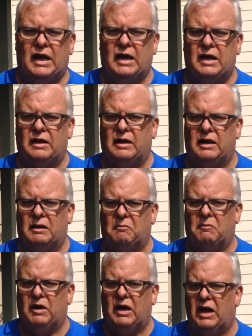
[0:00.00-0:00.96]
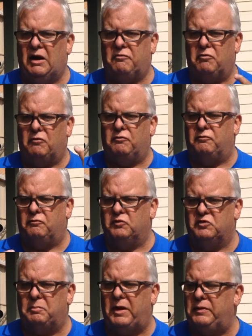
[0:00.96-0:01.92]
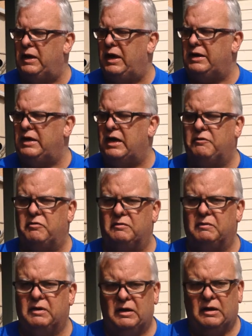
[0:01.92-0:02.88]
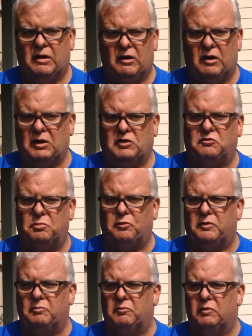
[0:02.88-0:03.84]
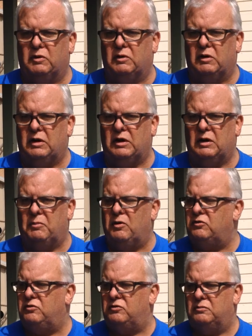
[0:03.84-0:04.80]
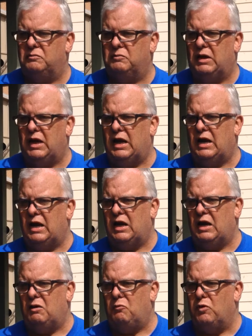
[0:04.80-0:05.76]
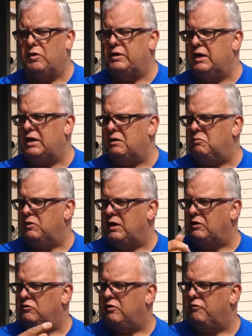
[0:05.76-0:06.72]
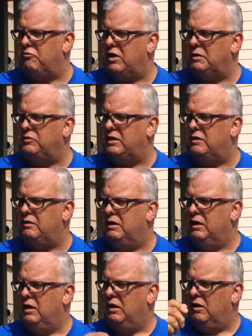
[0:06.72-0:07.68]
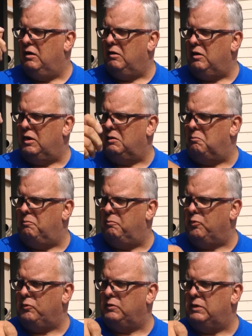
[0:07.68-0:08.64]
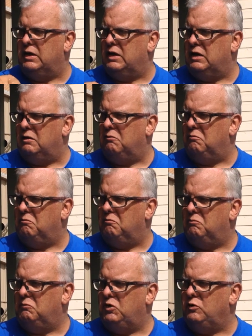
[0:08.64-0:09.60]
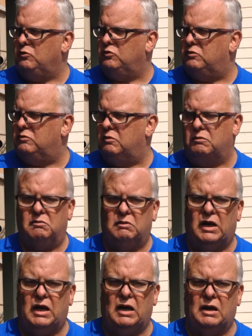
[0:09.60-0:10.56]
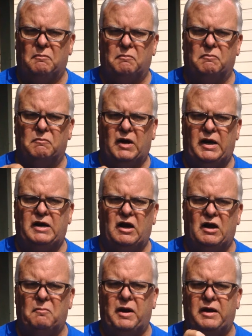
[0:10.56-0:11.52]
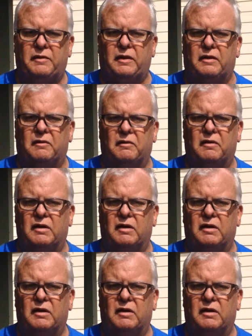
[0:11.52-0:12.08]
and after I've spun the honey out of it, I just put them in a box. And when I take the next lot of frames out, I put used honeycomb back in there.